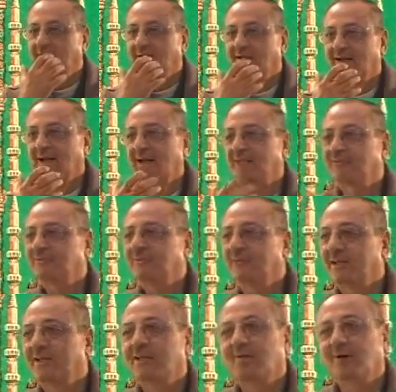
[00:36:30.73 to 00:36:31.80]
Life is
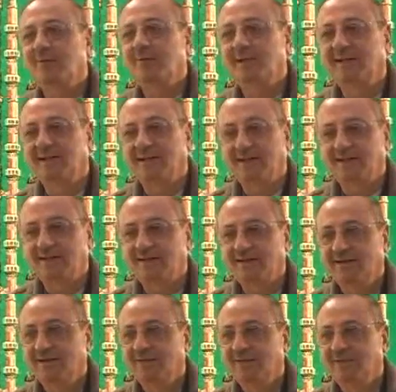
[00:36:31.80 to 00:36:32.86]
very complicated.
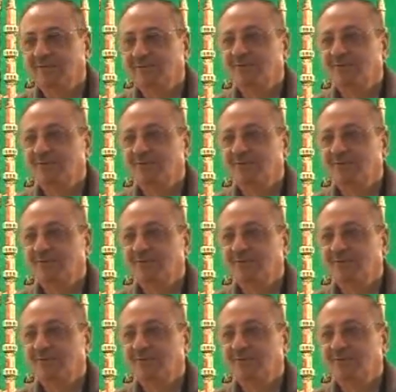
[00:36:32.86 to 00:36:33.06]
We